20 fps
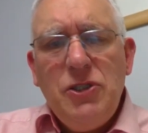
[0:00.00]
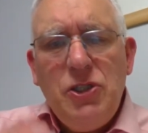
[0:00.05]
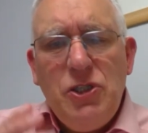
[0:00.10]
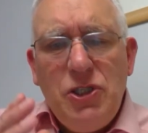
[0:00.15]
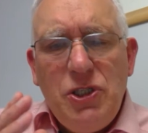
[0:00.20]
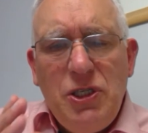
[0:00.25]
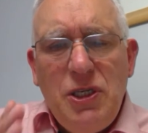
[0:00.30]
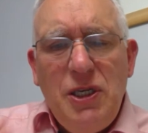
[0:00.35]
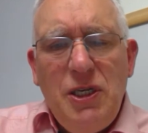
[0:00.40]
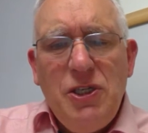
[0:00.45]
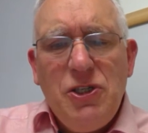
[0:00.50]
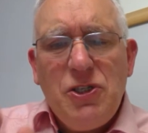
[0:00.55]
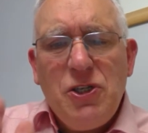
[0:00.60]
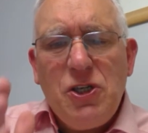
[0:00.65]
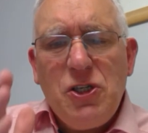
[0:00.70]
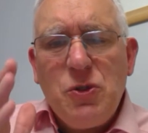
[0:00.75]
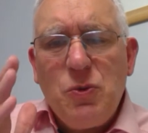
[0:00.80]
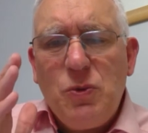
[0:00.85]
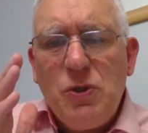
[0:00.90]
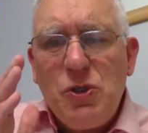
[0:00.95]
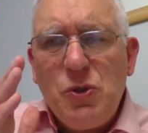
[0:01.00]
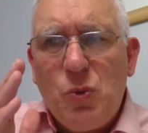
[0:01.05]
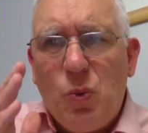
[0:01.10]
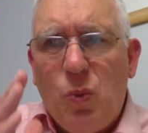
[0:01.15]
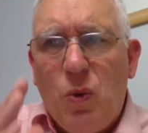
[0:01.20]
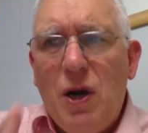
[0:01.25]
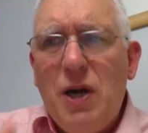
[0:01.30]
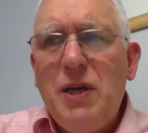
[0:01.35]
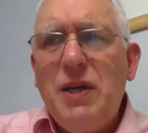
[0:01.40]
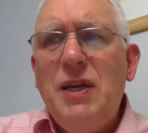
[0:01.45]
Jesus was
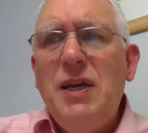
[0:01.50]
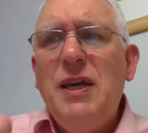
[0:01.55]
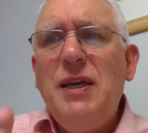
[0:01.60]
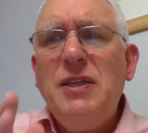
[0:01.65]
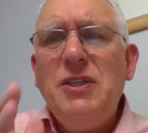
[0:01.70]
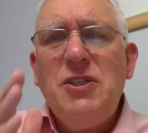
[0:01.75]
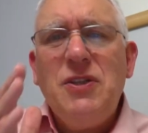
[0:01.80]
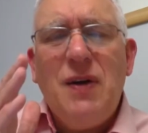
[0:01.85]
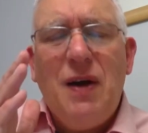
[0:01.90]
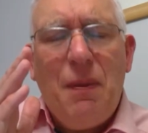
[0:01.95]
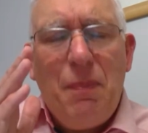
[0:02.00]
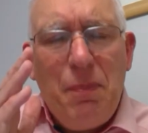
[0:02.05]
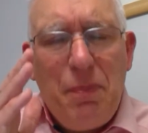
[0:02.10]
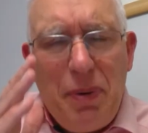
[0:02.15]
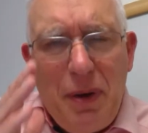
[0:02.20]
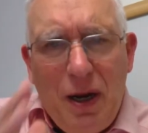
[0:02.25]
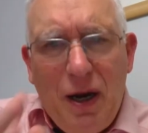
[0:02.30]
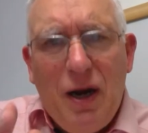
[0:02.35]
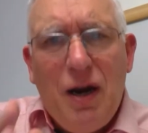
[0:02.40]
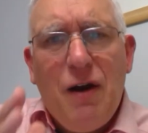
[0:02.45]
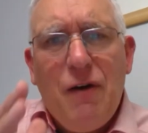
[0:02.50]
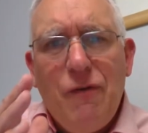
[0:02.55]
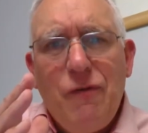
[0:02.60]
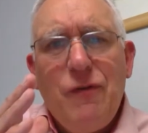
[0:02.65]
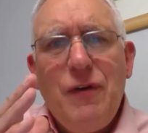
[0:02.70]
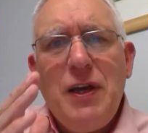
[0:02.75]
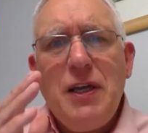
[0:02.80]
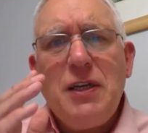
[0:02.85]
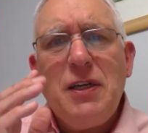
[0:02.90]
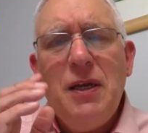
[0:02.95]
working to a
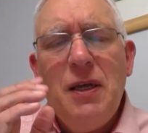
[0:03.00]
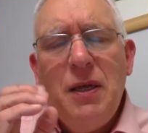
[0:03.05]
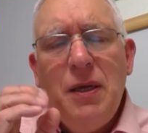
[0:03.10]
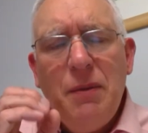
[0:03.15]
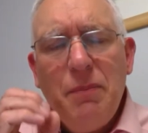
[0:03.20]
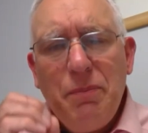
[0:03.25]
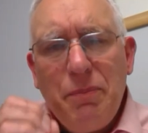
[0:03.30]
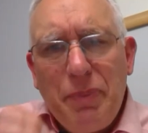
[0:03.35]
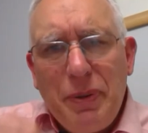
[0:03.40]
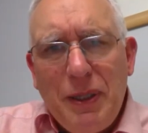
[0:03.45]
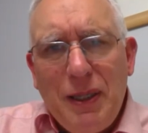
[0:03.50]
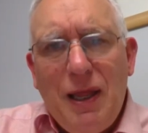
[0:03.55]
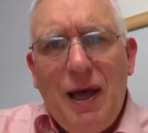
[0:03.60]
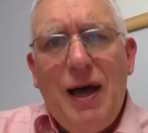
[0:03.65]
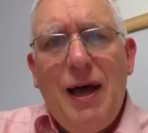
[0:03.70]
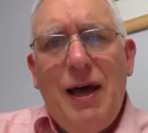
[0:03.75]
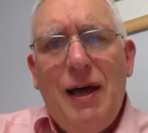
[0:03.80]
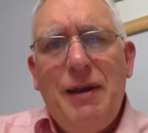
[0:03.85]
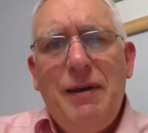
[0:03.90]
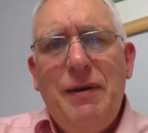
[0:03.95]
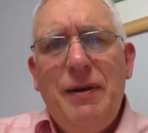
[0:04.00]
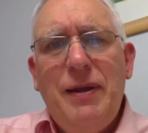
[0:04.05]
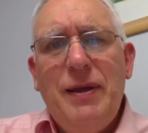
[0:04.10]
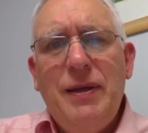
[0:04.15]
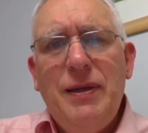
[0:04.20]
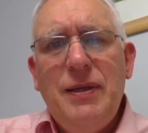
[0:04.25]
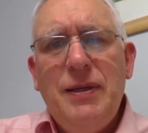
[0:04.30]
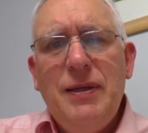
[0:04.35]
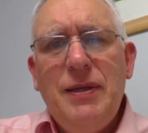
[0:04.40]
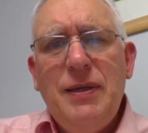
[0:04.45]
perfect plan.
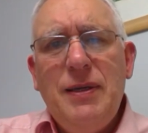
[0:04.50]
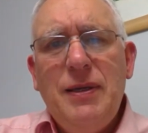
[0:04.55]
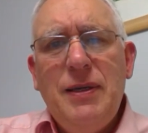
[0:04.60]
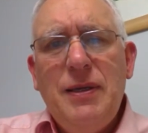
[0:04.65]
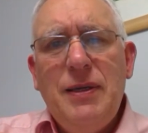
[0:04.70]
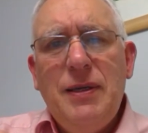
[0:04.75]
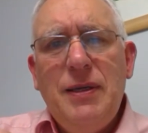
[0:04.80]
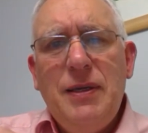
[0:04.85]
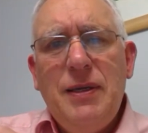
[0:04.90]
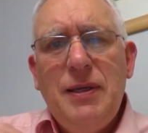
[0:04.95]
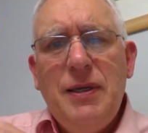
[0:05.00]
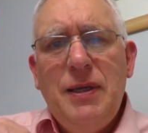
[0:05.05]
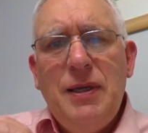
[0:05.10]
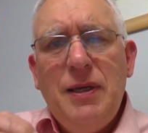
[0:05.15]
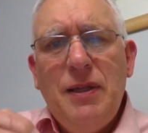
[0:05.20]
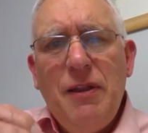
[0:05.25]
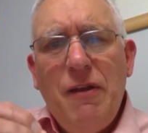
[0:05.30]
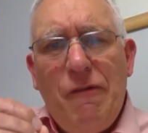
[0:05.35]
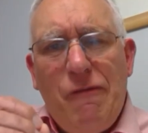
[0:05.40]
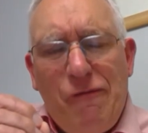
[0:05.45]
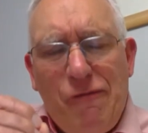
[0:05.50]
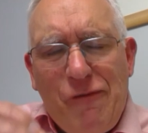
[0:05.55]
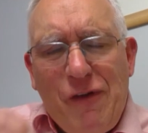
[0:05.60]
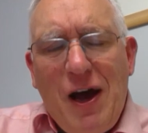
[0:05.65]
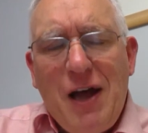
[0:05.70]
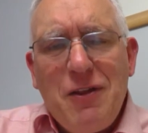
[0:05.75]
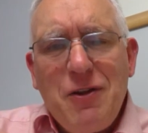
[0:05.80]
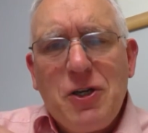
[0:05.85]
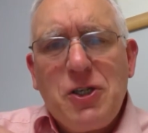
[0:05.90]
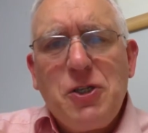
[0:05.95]
The
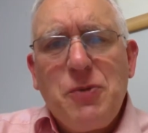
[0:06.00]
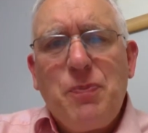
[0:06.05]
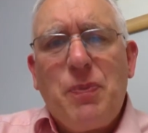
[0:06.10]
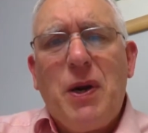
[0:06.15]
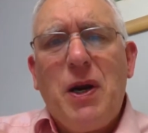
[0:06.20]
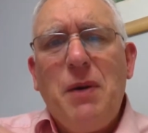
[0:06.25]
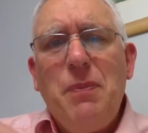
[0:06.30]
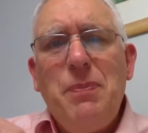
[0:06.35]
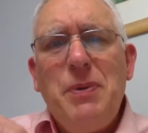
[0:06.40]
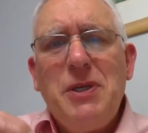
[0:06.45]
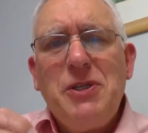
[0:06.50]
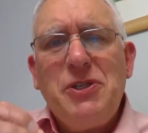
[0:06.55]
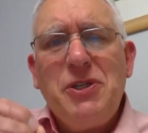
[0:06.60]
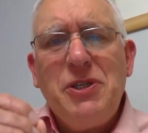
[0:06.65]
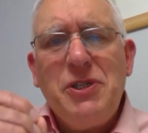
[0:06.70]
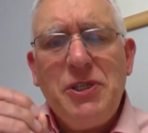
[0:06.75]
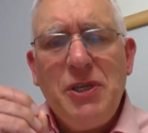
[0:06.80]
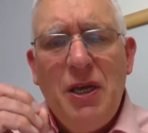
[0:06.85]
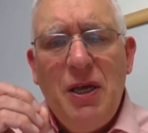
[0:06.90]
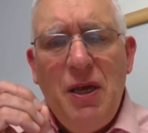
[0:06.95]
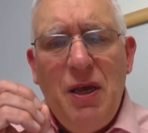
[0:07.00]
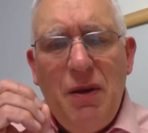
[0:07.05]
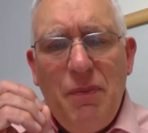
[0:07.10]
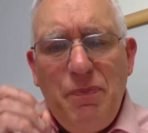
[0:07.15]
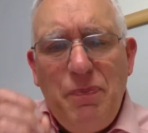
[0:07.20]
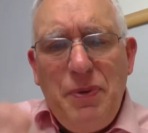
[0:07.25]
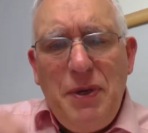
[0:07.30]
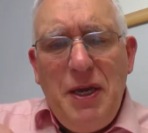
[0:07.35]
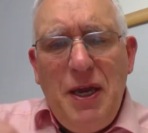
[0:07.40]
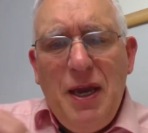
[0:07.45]
Father's purposes
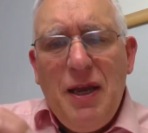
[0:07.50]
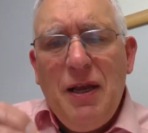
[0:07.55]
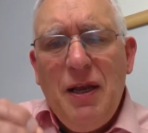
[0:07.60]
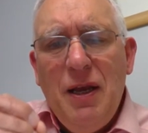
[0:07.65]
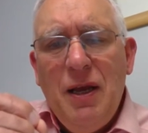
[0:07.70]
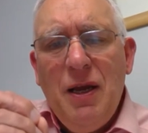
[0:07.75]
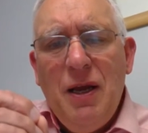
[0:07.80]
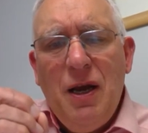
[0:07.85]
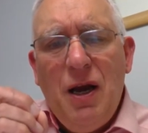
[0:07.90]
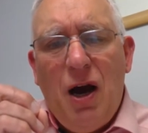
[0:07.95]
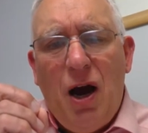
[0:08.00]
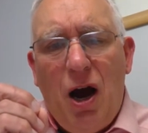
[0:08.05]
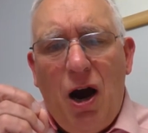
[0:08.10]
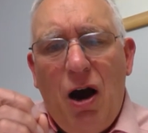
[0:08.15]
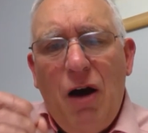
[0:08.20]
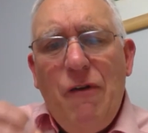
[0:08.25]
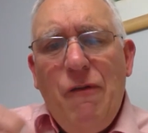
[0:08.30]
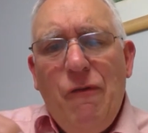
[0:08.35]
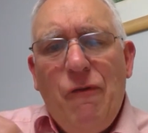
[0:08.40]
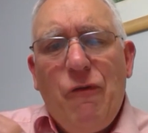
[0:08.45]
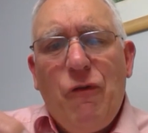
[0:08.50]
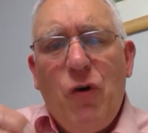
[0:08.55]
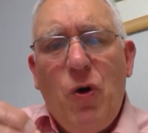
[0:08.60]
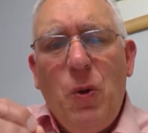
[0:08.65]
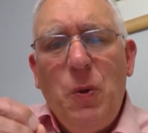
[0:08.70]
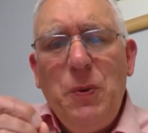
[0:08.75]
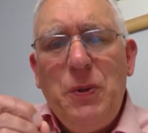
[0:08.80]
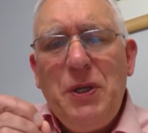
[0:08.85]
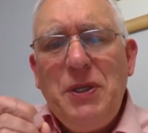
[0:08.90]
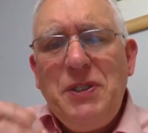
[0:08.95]
being
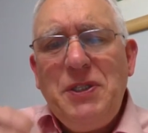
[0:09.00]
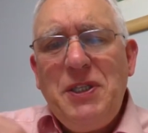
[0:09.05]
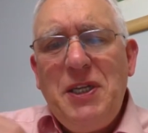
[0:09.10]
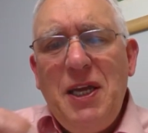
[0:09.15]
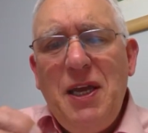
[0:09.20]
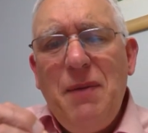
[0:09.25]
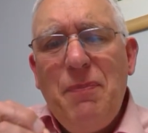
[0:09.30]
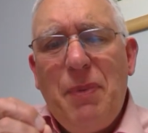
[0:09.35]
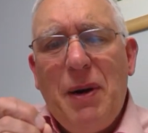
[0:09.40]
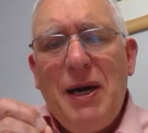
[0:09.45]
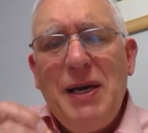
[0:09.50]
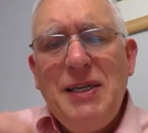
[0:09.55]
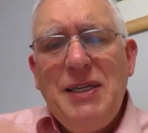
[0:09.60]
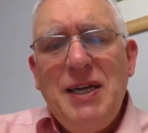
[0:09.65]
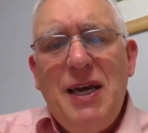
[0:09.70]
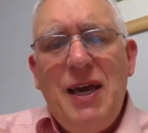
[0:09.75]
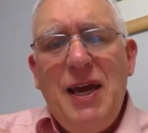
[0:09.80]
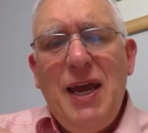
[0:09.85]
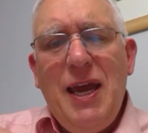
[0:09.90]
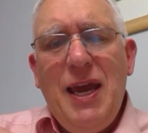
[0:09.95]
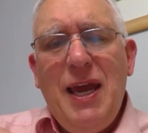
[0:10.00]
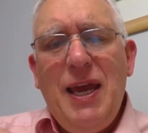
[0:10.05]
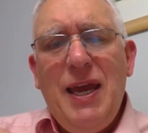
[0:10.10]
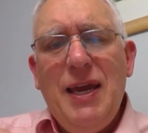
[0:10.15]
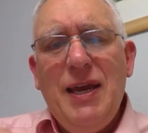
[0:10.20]
unfolded day by day.